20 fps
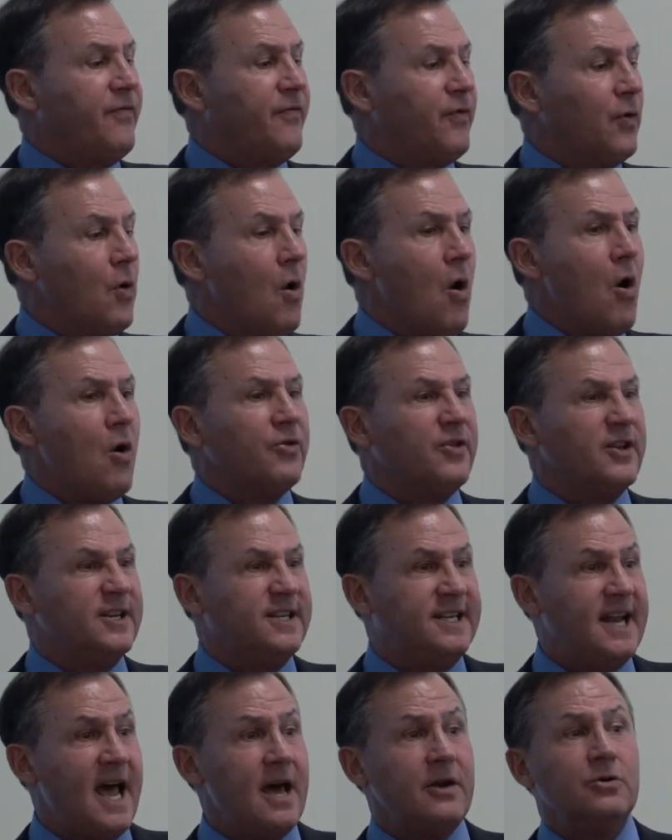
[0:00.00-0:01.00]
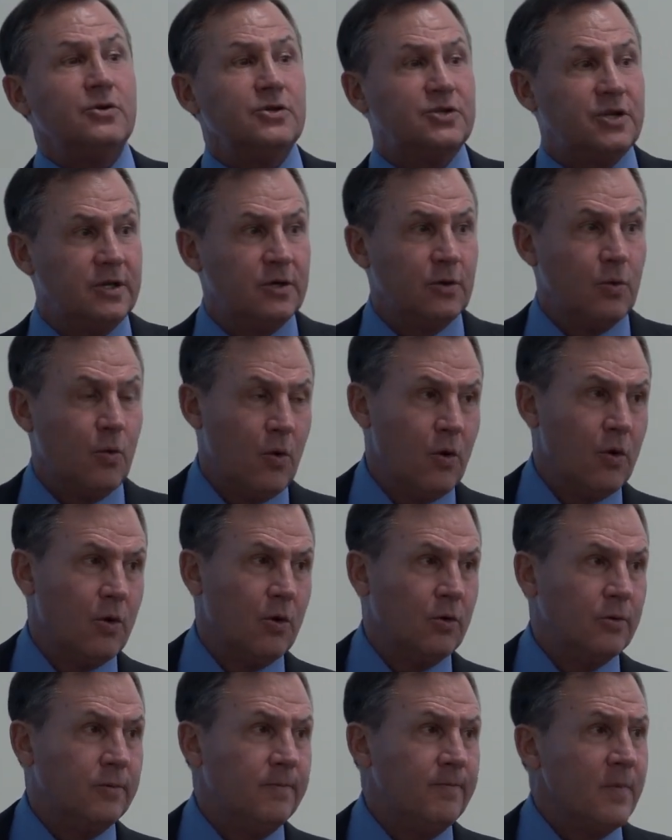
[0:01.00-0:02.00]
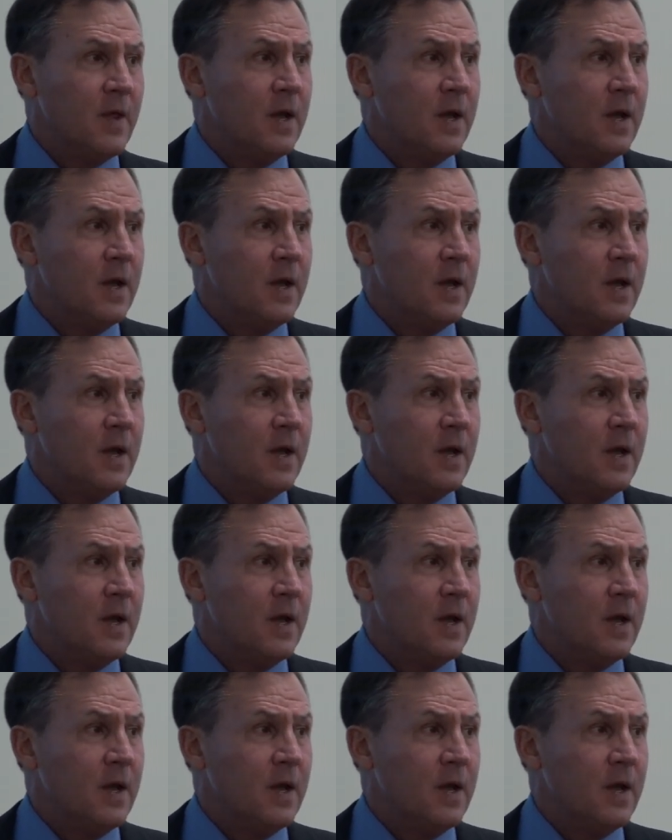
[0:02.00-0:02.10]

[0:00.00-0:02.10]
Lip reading: for all the debtors in the world,